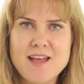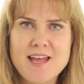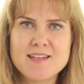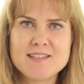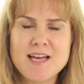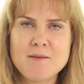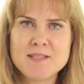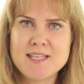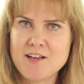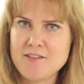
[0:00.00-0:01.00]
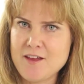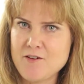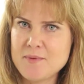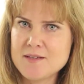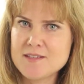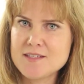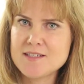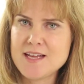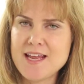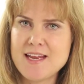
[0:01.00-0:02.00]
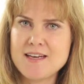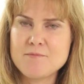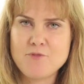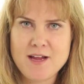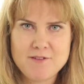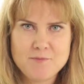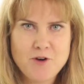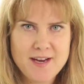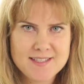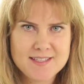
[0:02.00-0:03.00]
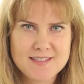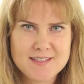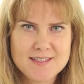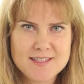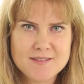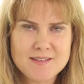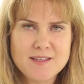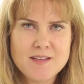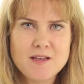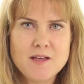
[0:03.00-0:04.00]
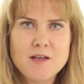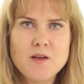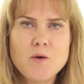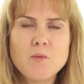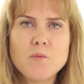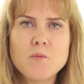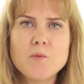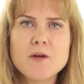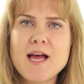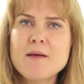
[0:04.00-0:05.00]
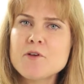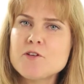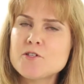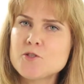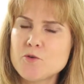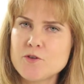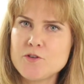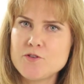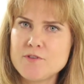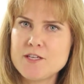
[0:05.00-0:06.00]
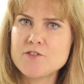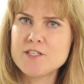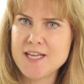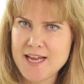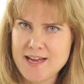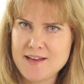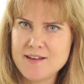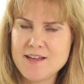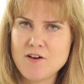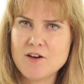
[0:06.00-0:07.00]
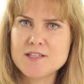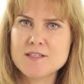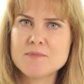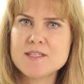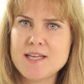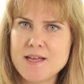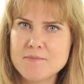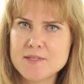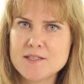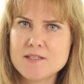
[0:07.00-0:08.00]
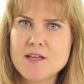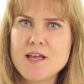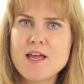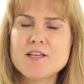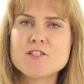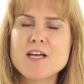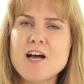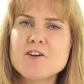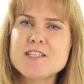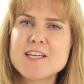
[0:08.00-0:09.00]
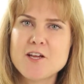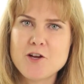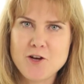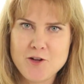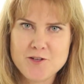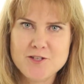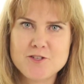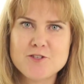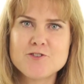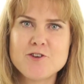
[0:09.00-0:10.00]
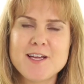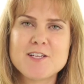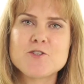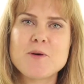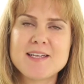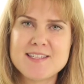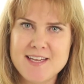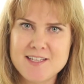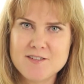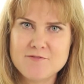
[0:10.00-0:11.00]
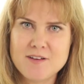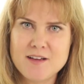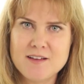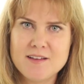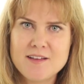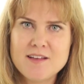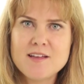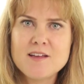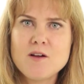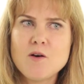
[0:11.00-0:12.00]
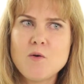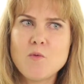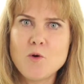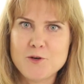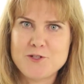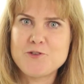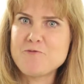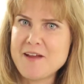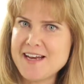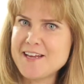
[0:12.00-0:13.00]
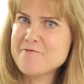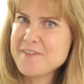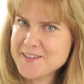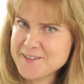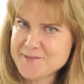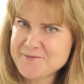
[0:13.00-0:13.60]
and I'm a psychotherapist in private practice. What I'm going to talk you through today are some steps as to how to get closer to trying to identify what you really feel.